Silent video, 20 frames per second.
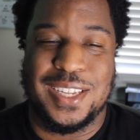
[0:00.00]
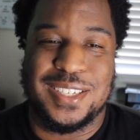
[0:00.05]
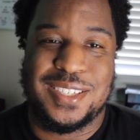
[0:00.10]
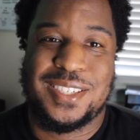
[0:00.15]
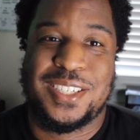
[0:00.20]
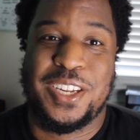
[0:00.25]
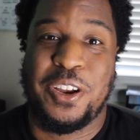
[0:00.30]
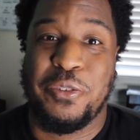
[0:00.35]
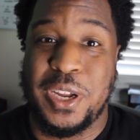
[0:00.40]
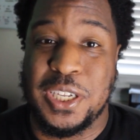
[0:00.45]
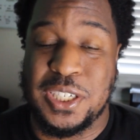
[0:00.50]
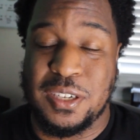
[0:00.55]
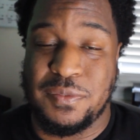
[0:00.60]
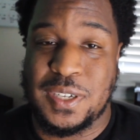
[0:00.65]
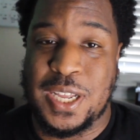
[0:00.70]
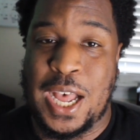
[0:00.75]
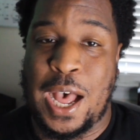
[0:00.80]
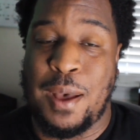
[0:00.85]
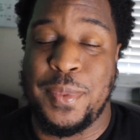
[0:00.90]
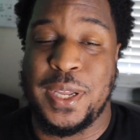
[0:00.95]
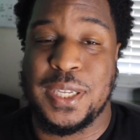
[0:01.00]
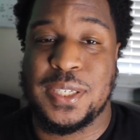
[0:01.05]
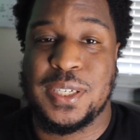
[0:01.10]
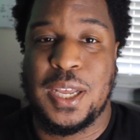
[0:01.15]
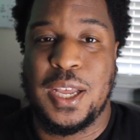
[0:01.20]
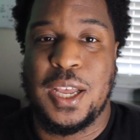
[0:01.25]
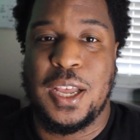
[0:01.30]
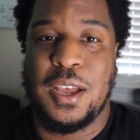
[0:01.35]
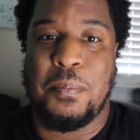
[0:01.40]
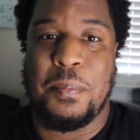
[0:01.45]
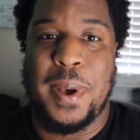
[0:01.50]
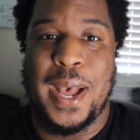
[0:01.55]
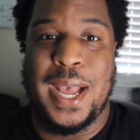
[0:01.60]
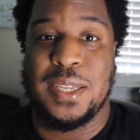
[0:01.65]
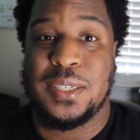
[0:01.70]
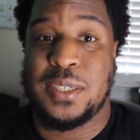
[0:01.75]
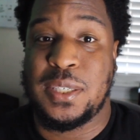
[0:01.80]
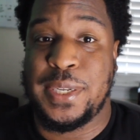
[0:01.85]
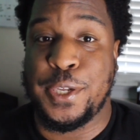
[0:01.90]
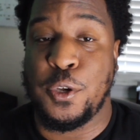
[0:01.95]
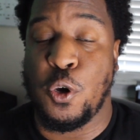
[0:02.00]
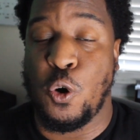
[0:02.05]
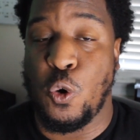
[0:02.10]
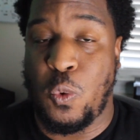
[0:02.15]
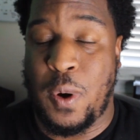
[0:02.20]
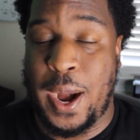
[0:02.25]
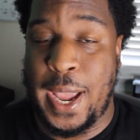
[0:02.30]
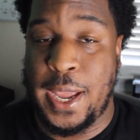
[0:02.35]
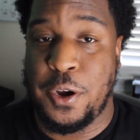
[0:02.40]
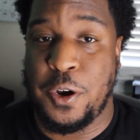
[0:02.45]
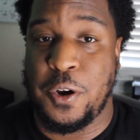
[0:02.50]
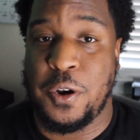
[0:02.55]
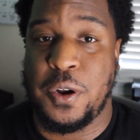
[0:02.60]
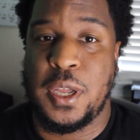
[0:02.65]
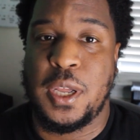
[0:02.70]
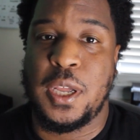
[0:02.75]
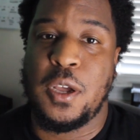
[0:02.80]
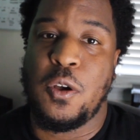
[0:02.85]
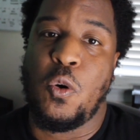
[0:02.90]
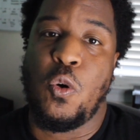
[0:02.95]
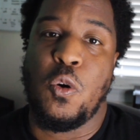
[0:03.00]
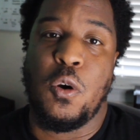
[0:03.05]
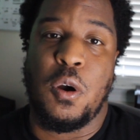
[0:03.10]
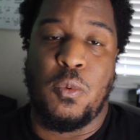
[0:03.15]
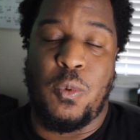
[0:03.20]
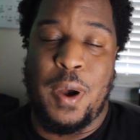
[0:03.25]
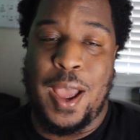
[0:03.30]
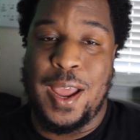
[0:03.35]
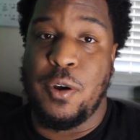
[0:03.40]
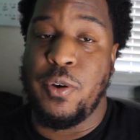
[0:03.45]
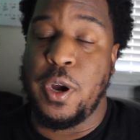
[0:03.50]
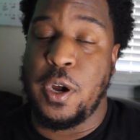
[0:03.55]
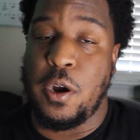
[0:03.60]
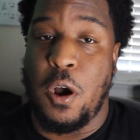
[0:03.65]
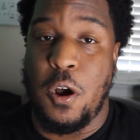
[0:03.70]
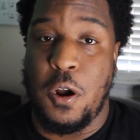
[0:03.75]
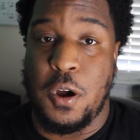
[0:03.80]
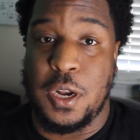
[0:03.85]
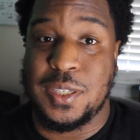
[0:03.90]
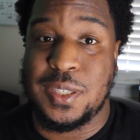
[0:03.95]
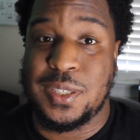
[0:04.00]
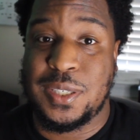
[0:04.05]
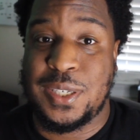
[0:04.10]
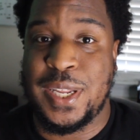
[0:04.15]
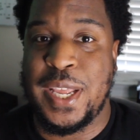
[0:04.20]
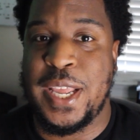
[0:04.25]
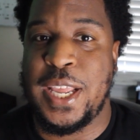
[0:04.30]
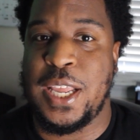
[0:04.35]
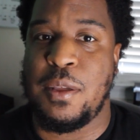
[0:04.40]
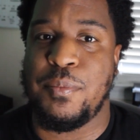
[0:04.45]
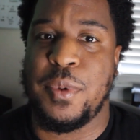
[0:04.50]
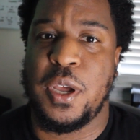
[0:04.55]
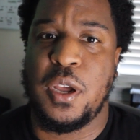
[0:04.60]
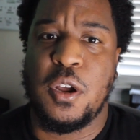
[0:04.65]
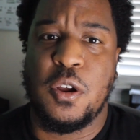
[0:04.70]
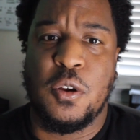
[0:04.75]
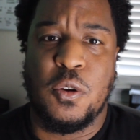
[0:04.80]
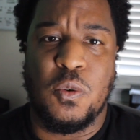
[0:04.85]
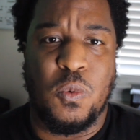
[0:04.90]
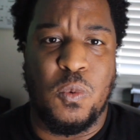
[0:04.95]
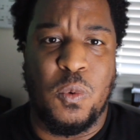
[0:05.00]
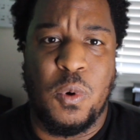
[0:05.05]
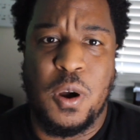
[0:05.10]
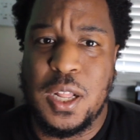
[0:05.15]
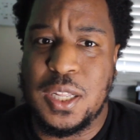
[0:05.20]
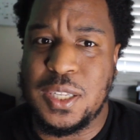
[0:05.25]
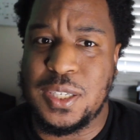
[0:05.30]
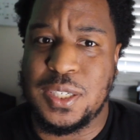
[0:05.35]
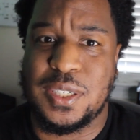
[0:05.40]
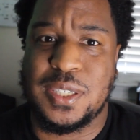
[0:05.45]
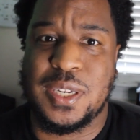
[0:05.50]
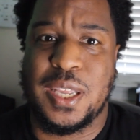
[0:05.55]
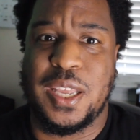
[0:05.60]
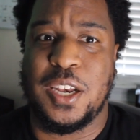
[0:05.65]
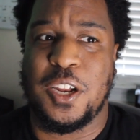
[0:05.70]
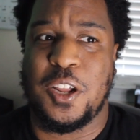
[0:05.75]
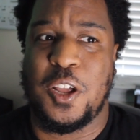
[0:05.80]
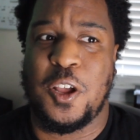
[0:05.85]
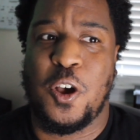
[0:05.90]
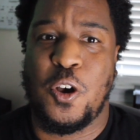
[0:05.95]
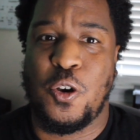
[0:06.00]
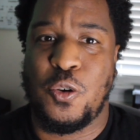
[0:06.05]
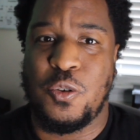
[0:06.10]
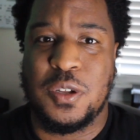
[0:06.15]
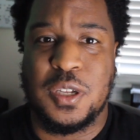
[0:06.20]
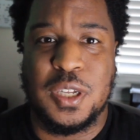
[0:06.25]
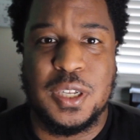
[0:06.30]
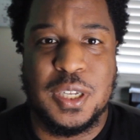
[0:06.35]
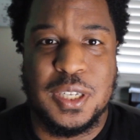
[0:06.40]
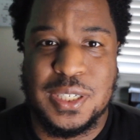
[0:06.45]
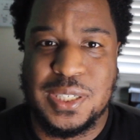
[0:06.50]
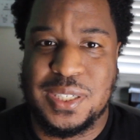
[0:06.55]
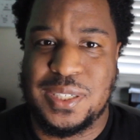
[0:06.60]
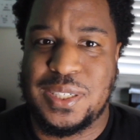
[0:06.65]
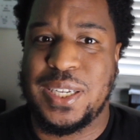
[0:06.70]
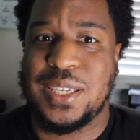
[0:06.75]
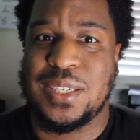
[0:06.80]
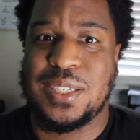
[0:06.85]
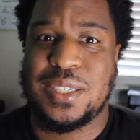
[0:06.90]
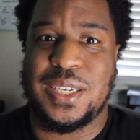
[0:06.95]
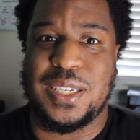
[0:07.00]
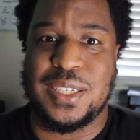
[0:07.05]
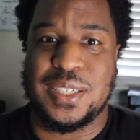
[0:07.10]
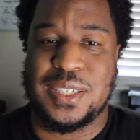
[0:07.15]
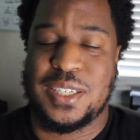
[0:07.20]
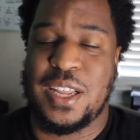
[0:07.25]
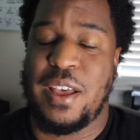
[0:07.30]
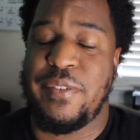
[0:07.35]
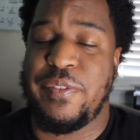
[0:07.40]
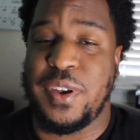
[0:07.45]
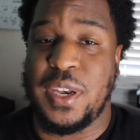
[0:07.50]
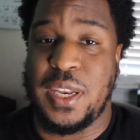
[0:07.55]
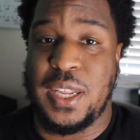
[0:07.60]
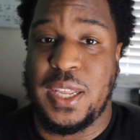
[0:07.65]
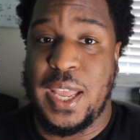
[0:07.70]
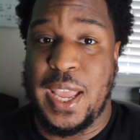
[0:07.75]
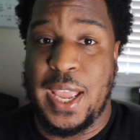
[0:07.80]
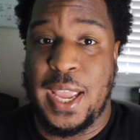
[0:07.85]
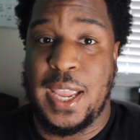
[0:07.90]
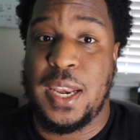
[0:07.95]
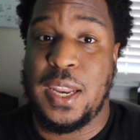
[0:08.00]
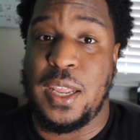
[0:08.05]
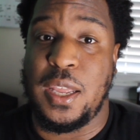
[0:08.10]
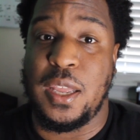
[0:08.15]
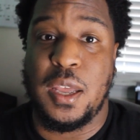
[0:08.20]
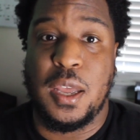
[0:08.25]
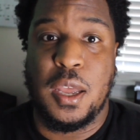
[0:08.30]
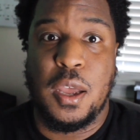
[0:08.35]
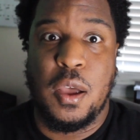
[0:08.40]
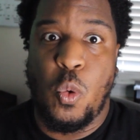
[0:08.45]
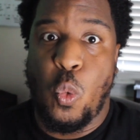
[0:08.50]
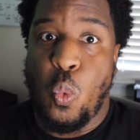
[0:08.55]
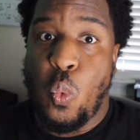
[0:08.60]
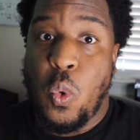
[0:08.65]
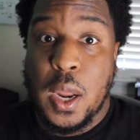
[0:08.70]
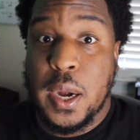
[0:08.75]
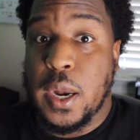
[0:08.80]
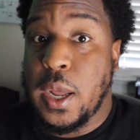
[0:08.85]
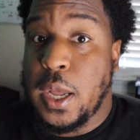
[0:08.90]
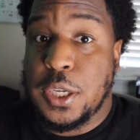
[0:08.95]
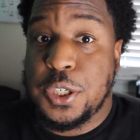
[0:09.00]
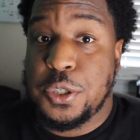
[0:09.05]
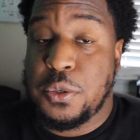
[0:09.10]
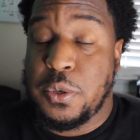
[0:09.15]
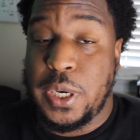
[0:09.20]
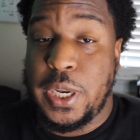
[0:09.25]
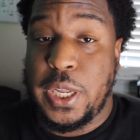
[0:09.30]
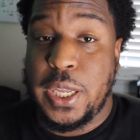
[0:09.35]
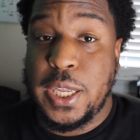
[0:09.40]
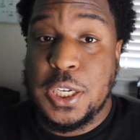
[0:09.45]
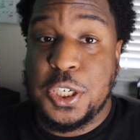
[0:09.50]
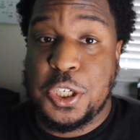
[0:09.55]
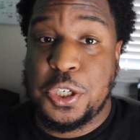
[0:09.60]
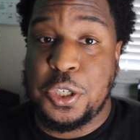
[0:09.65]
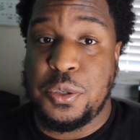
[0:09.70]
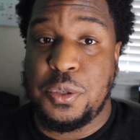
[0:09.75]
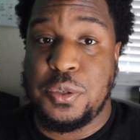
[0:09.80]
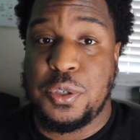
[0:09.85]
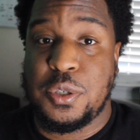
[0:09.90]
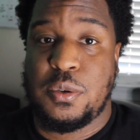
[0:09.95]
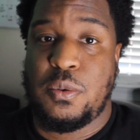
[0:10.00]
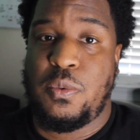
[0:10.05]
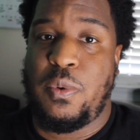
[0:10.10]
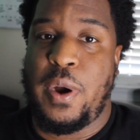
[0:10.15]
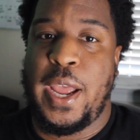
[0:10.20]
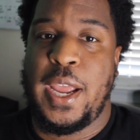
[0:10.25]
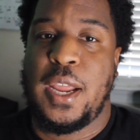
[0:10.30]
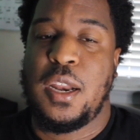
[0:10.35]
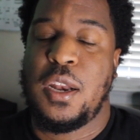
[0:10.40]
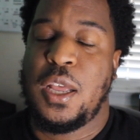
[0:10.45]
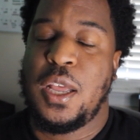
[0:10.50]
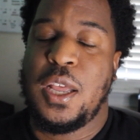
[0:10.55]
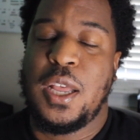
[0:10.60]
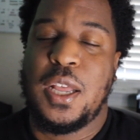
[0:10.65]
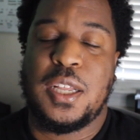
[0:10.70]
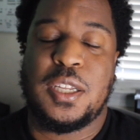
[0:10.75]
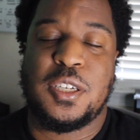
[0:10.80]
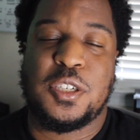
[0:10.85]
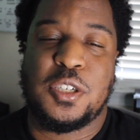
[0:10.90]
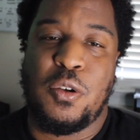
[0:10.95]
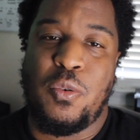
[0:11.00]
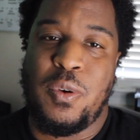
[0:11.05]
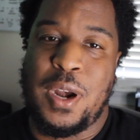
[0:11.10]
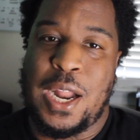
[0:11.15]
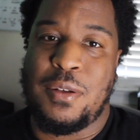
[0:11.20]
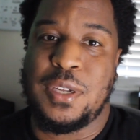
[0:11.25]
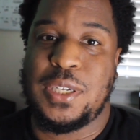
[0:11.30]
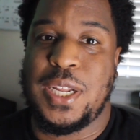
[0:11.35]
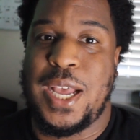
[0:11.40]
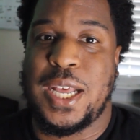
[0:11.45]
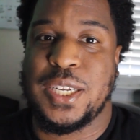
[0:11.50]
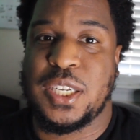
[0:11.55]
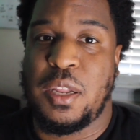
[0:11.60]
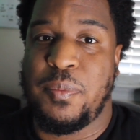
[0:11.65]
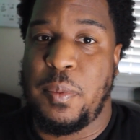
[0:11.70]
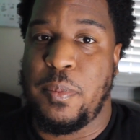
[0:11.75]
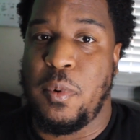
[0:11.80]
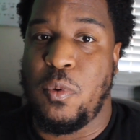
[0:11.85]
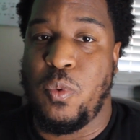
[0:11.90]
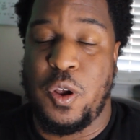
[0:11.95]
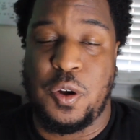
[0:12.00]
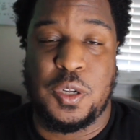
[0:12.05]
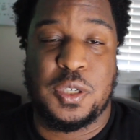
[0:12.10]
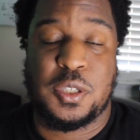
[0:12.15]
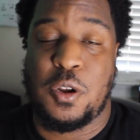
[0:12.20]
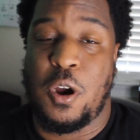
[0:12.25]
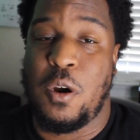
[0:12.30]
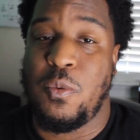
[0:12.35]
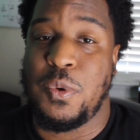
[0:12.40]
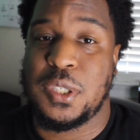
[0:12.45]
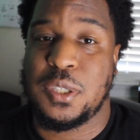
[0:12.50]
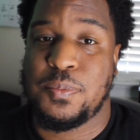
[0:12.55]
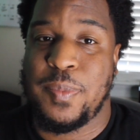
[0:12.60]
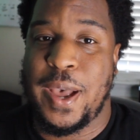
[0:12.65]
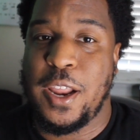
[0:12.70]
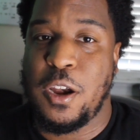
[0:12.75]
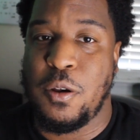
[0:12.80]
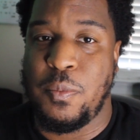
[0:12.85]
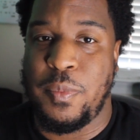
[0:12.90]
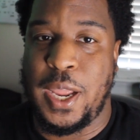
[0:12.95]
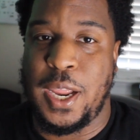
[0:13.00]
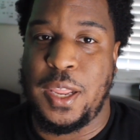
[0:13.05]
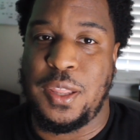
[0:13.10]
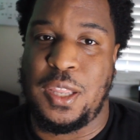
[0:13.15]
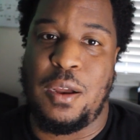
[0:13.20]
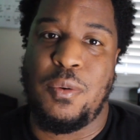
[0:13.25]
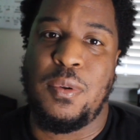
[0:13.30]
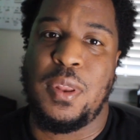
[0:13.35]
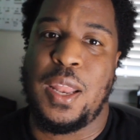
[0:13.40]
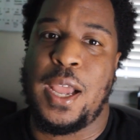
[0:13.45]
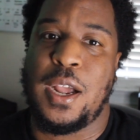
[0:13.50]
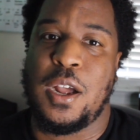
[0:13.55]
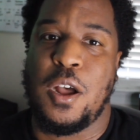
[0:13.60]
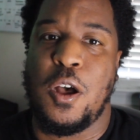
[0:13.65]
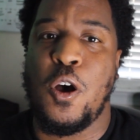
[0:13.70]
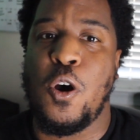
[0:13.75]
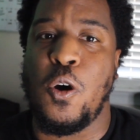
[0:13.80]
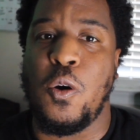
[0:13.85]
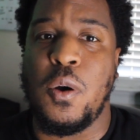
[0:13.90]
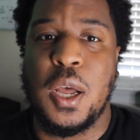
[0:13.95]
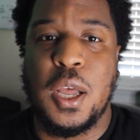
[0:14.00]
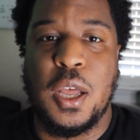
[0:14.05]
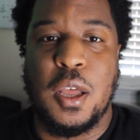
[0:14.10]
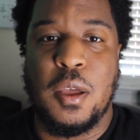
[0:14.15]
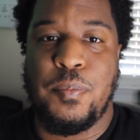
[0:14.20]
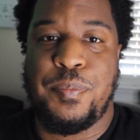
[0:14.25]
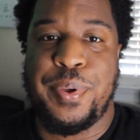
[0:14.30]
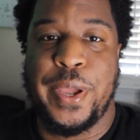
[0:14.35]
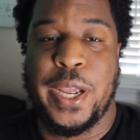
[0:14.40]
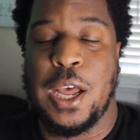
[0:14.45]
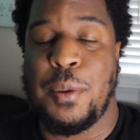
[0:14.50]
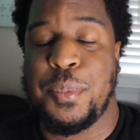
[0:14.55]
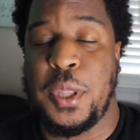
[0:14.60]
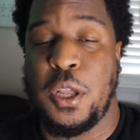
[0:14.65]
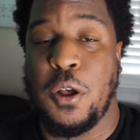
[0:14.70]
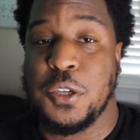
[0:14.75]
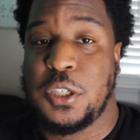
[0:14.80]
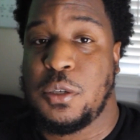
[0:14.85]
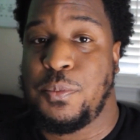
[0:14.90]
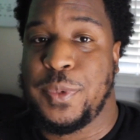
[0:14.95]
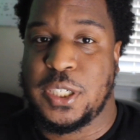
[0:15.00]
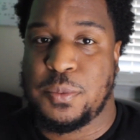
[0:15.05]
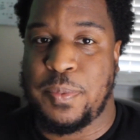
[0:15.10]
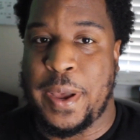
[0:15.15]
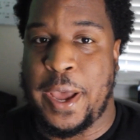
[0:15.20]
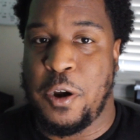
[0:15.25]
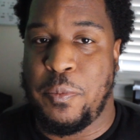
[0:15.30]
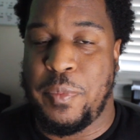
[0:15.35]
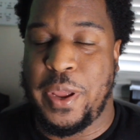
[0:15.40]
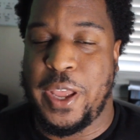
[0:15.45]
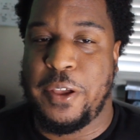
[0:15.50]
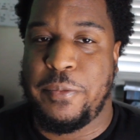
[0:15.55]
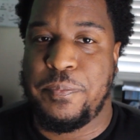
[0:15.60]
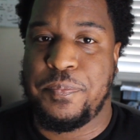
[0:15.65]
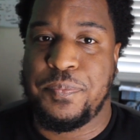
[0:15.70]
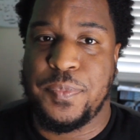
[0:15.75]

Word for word: a series of comics by a single writer or a writer and artist team. Runs can go 60, 70, 80, 100 issues, right? And so when I was asking people where to start with Spider Man, they were like, oh, pick up the Ultimate Spider Man.